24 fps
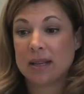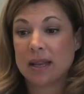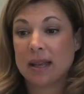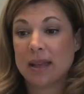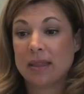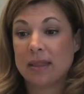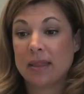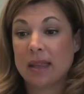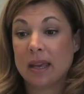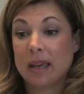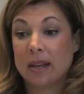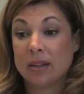is
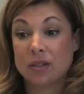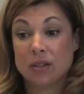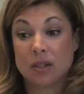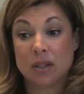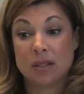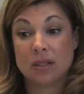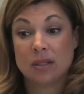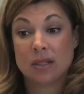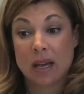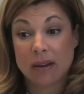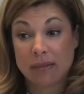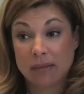that they
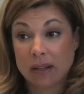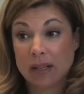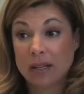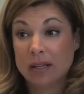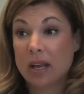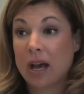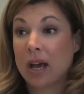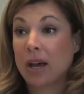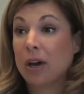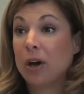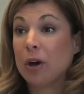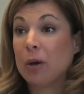should definitely
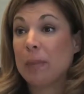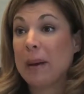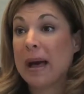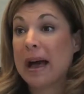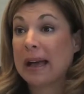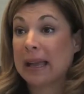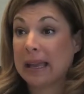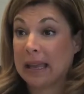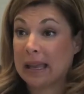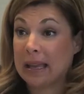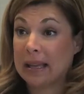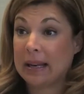not go
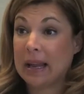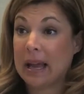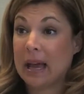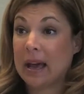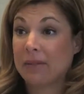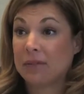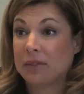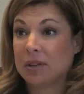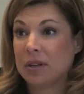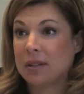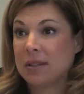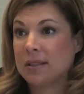back in
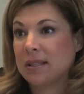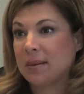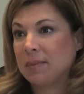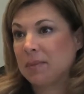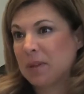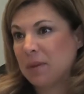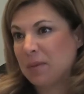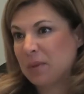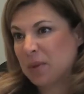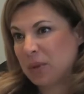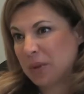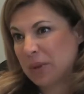after the
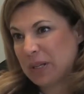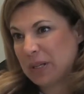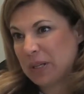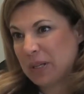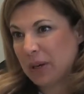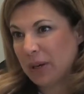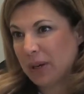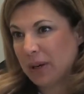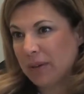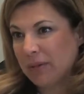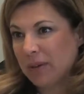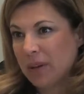symptoms
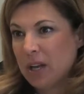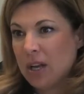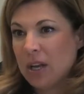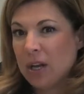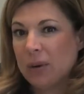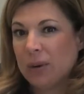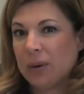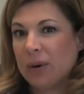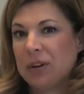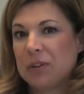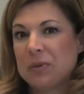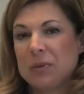resolve.
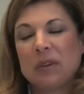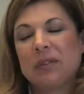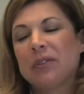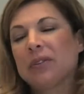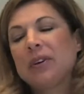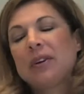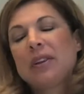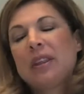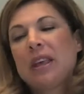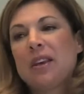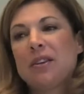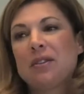Whereas
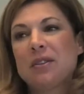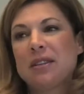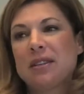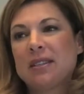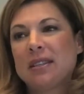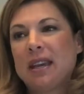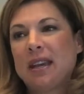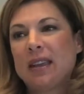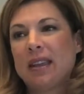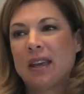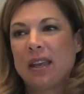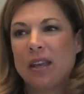before they used to
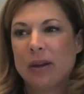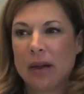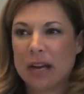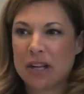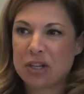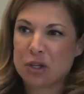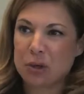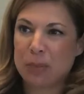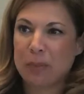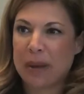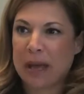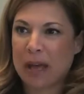say that you
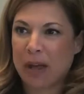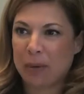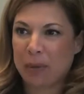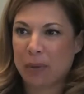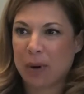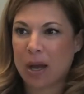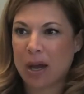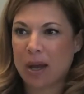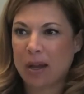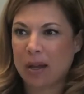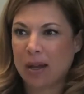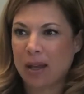had your bell
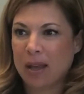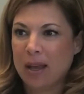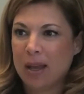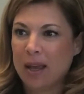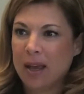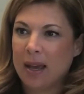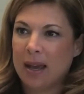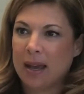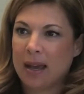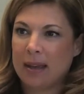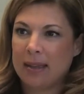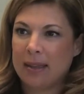rung
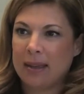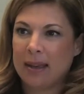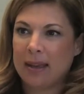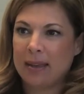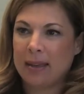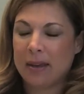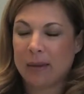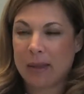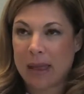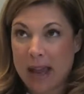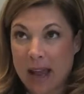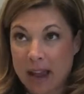and
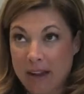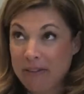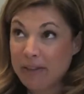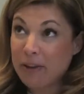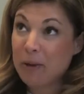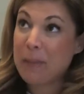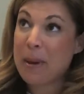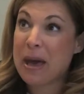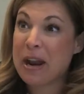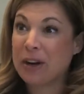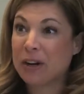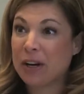then they're like, "I
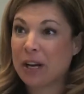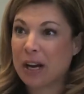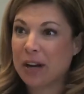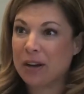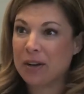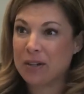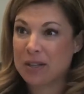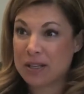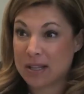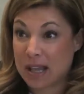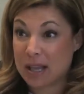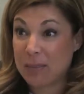feel better,
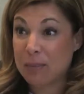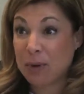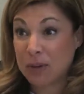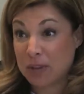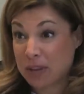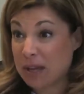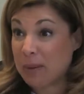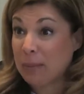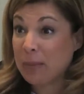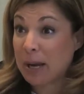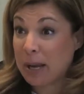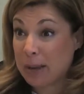coach," and they
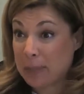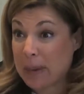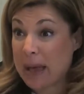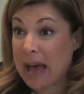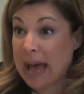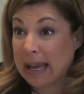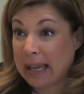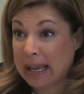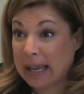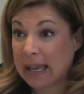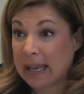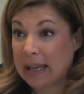put them right
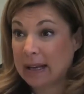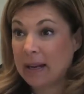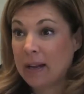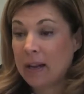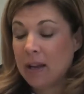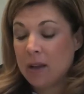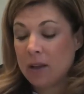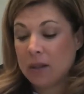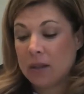back in.